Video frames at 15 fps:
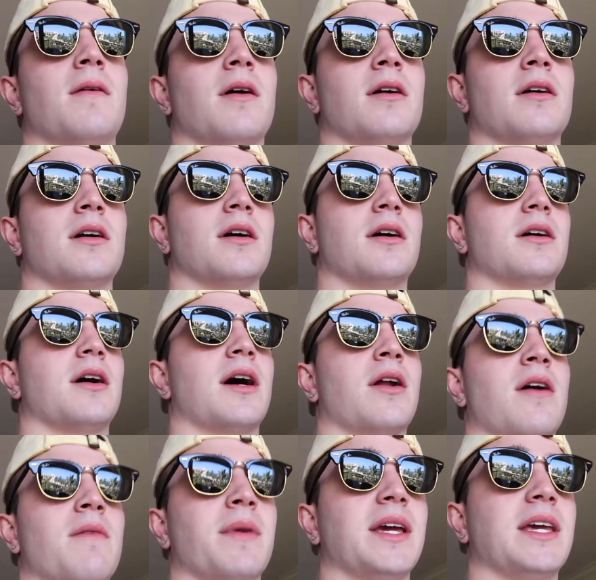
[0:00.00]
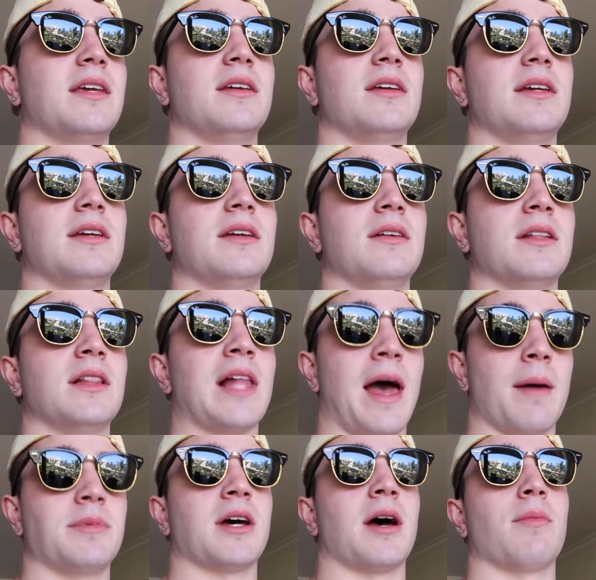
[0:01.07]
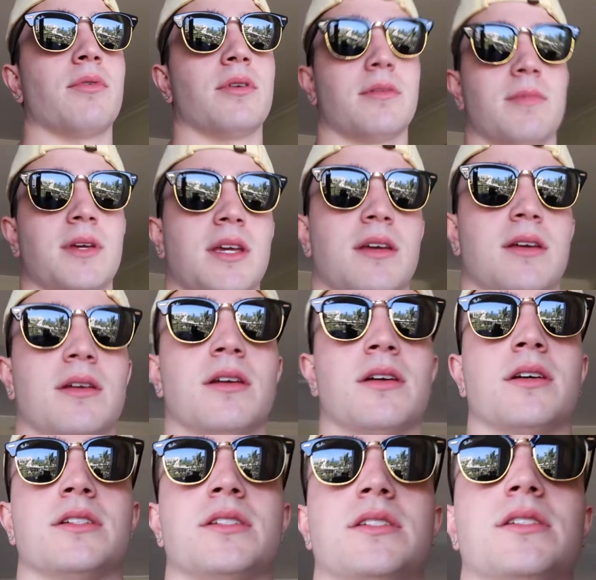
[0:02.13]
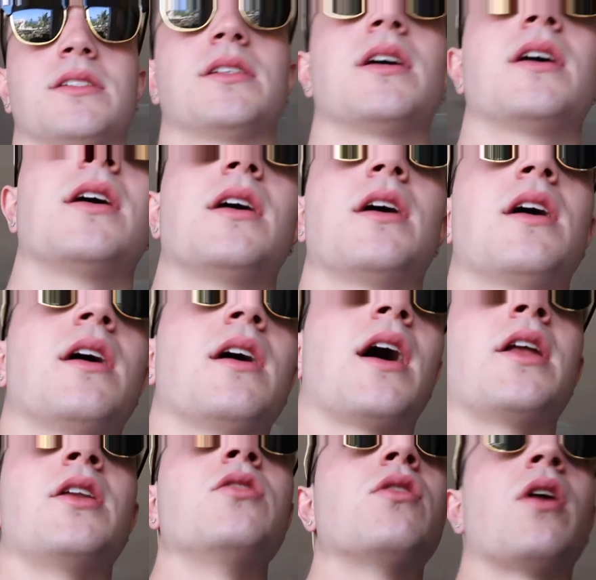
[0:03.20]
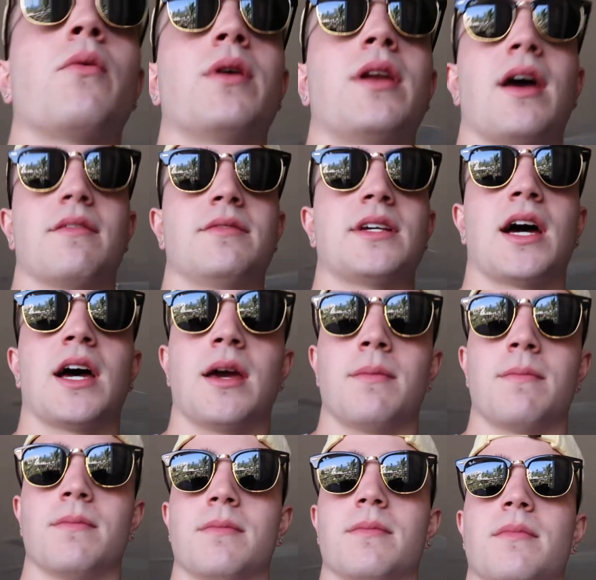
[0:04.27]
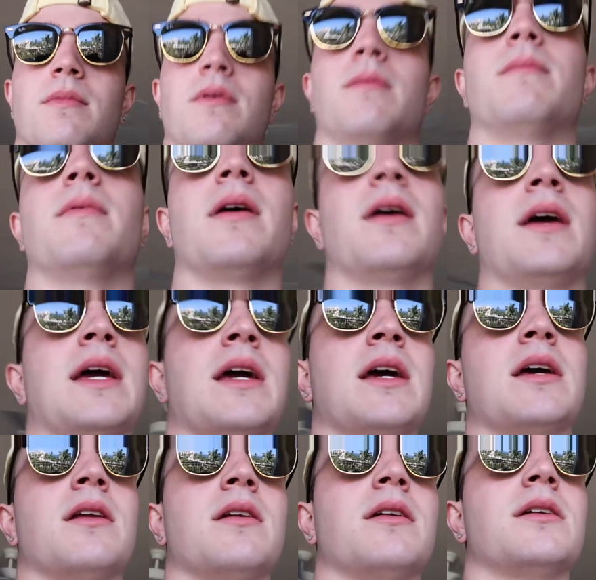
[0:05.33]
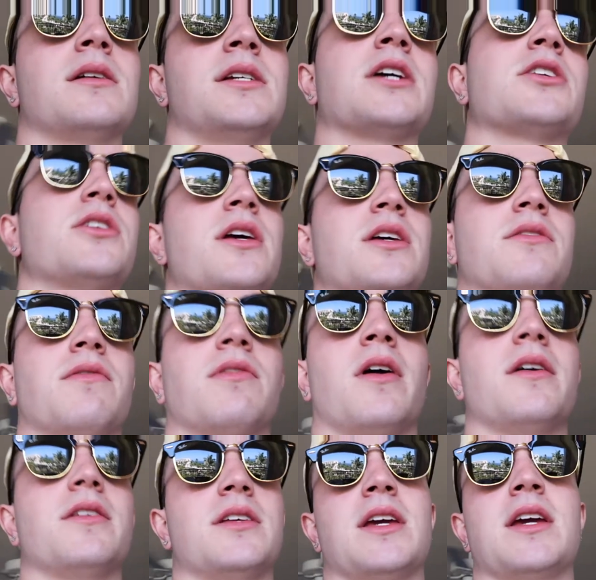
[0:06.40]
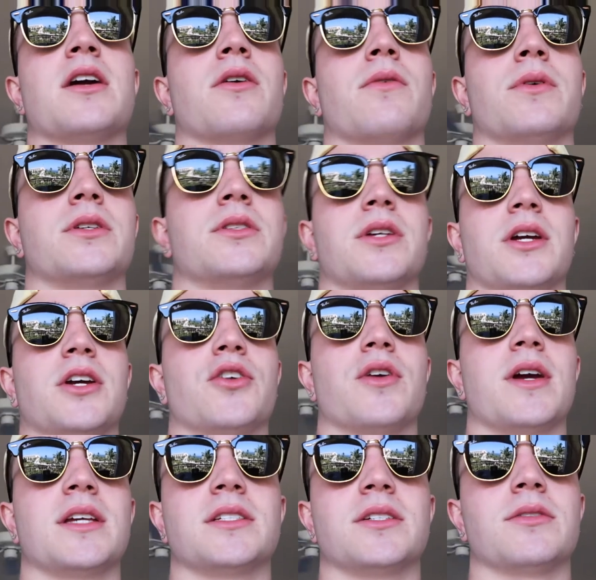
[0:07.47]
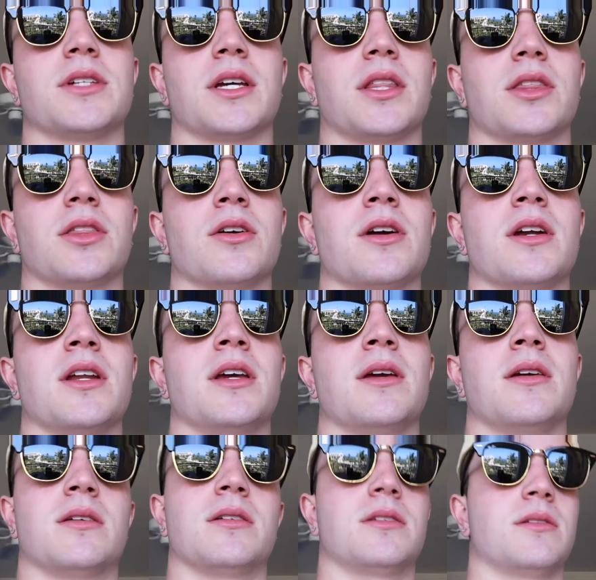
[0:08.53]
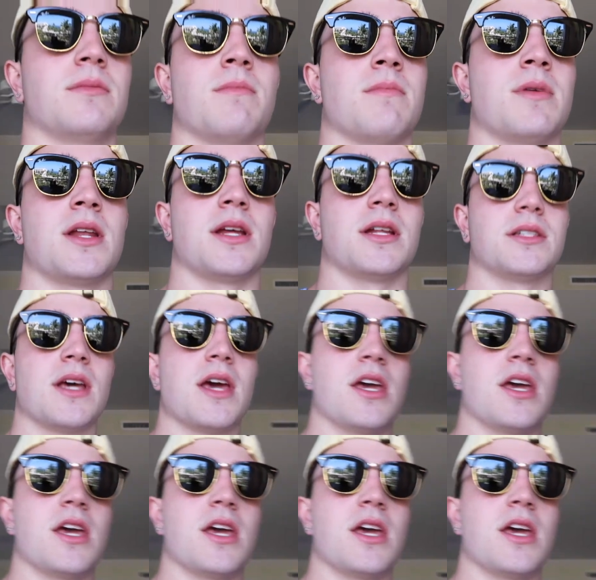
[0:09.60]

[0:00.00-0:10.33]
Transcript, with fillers: Uh, I don't have my laptop with me because I knew I wouldn't have time, and yesterday's flight here was like crazy. It was like thirty minutes.